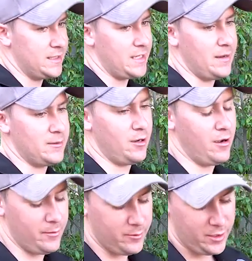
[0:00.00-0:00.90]
the same
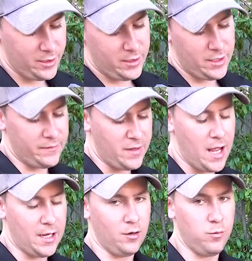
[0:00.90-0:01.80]
time, if you
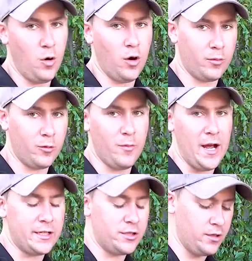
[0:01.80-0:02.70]
had a little portable
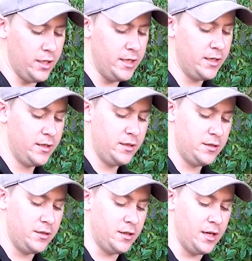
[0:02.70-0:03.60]
battery,
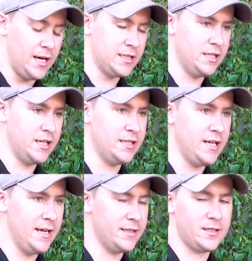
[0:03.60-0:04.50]
you could actually
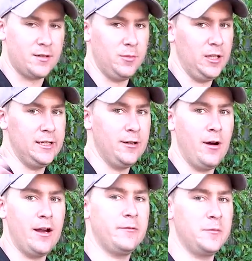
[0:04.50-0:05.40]
take this completely
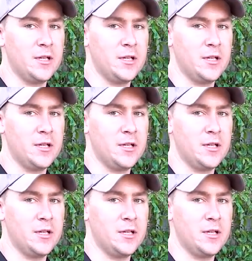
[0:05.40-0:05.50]
away from